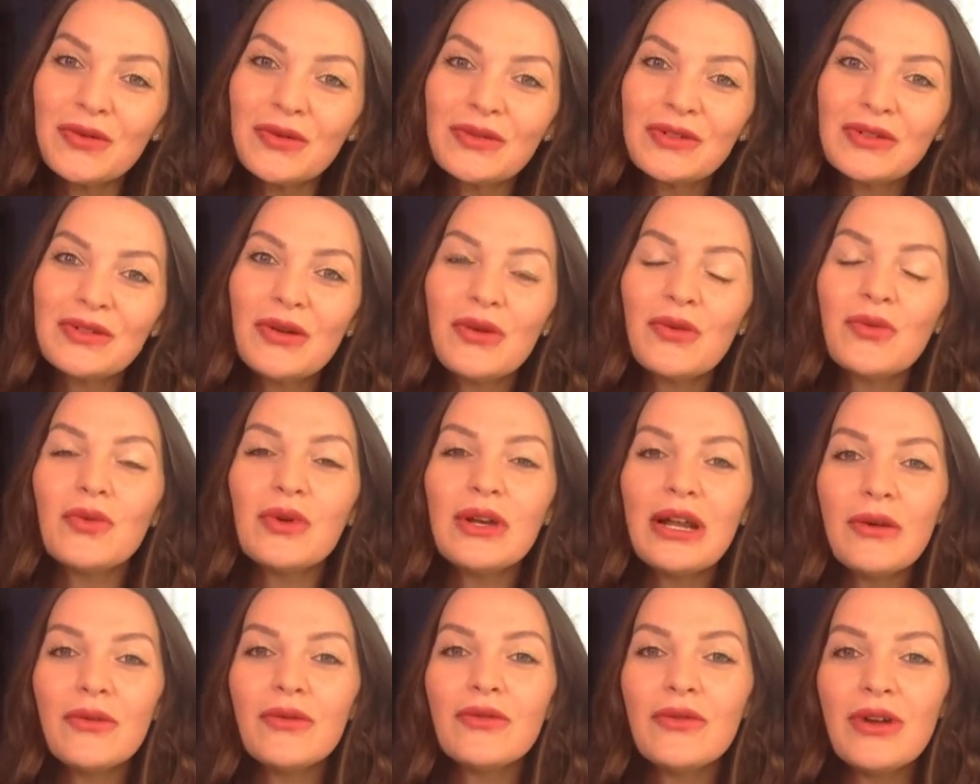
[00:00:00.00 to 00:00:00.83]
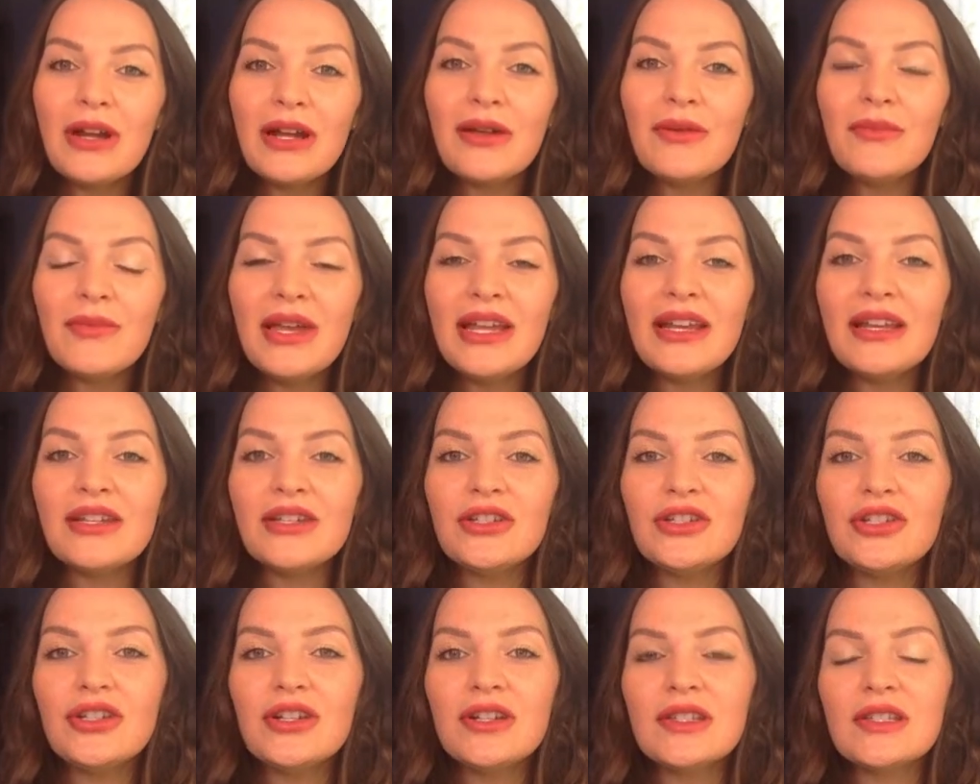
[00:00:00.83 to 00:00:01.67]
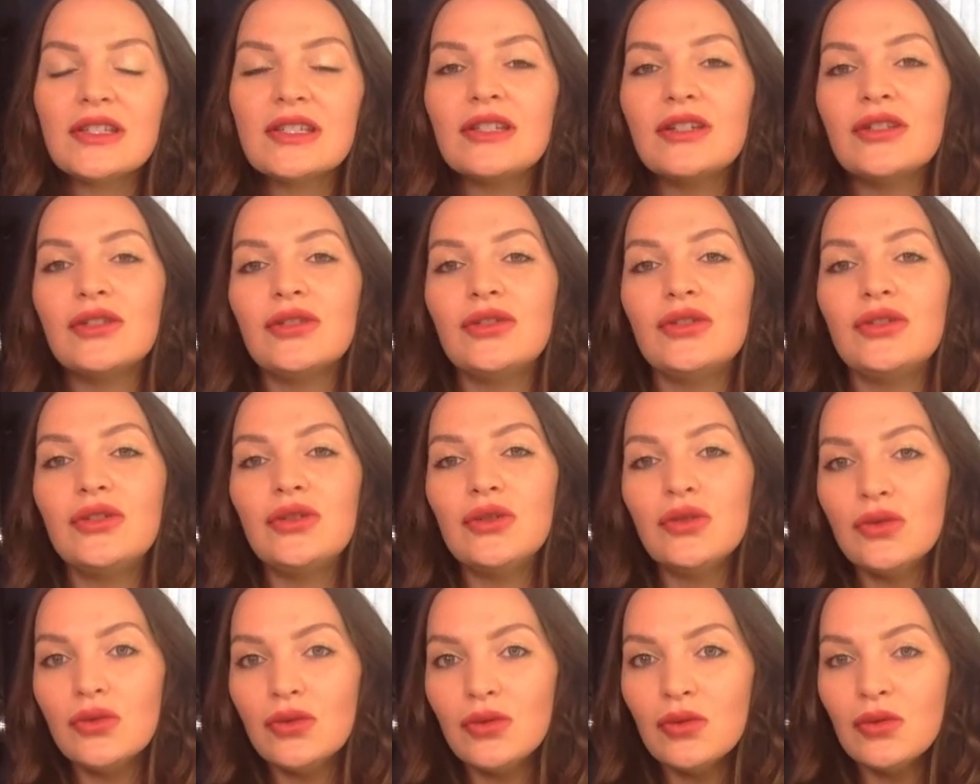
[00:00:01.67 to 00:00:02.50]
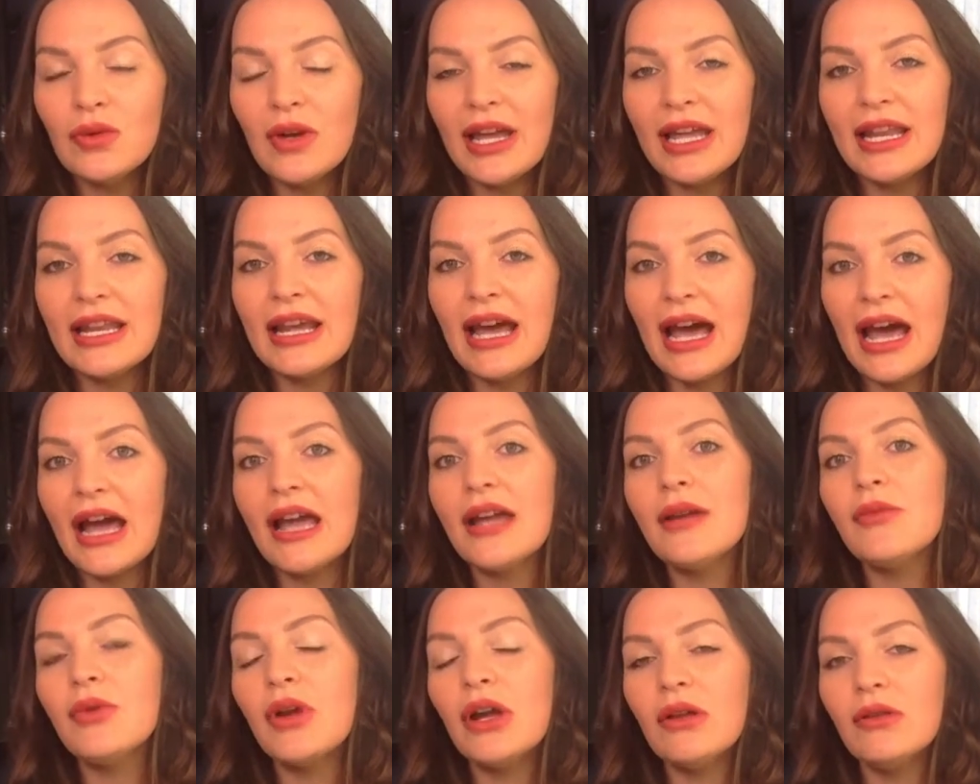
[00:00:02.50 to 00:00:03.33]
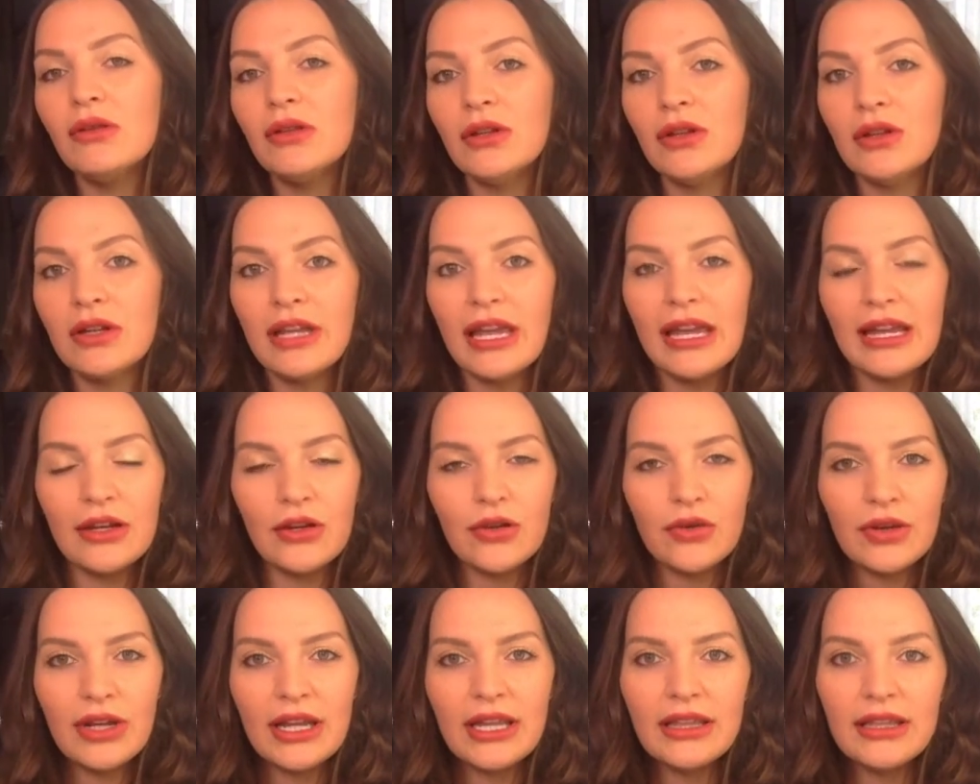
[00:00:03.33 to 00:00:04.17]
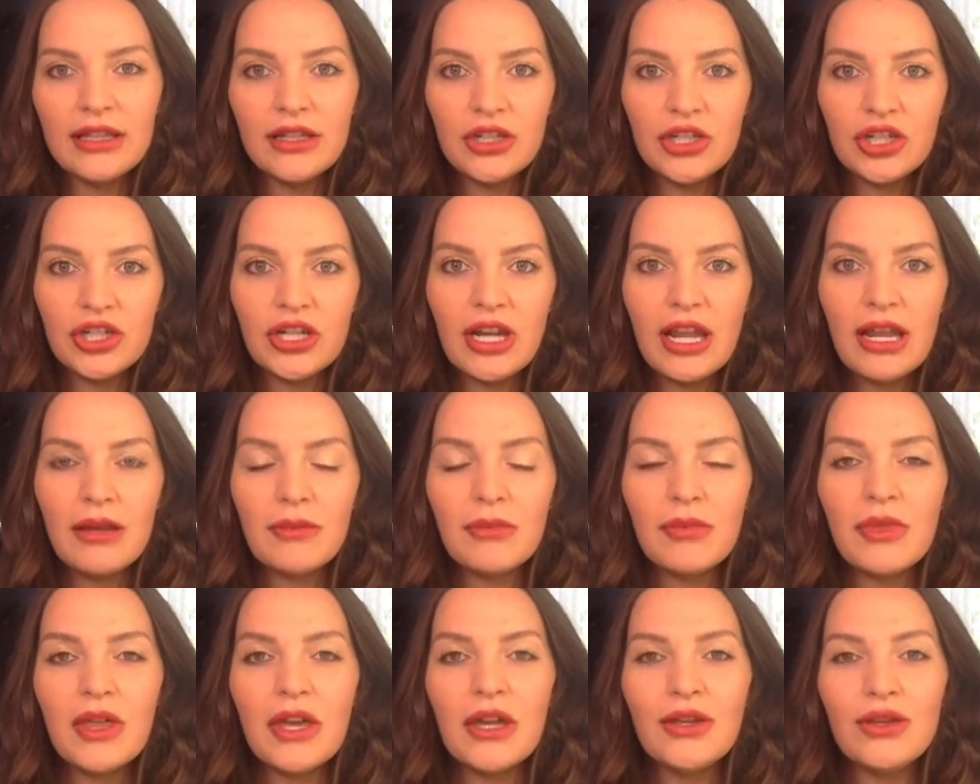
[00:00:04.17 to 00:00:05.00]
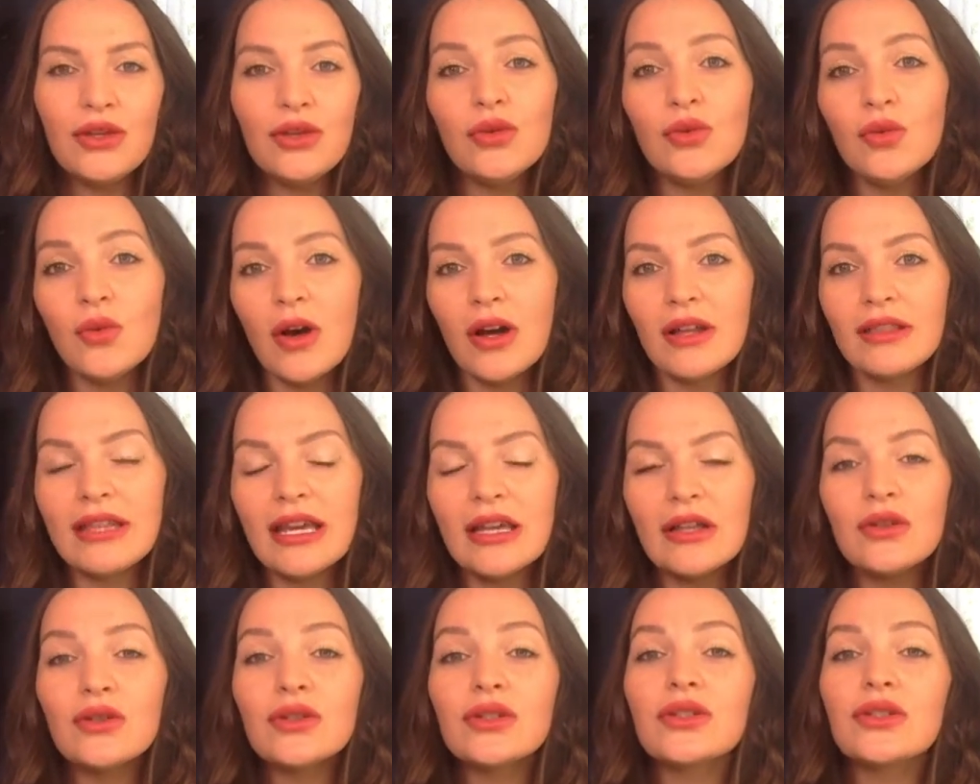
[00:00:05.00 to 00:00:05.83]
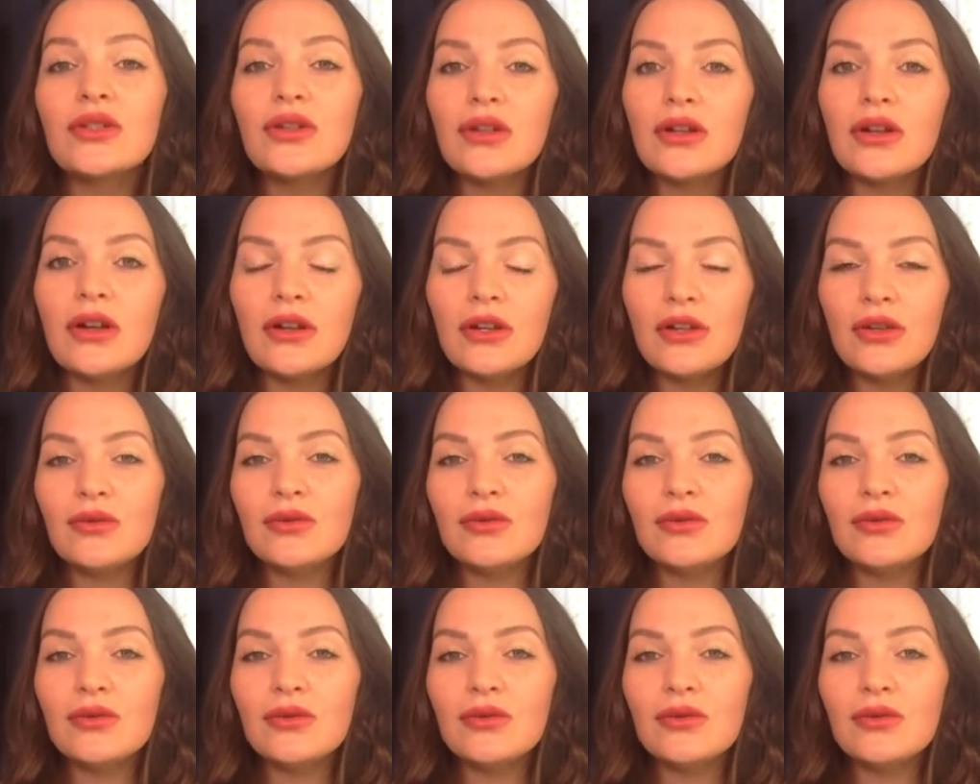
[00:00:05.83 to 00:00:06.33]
So what I would recommend is just do an eyebrow look and create the shape that you want that looks good on you.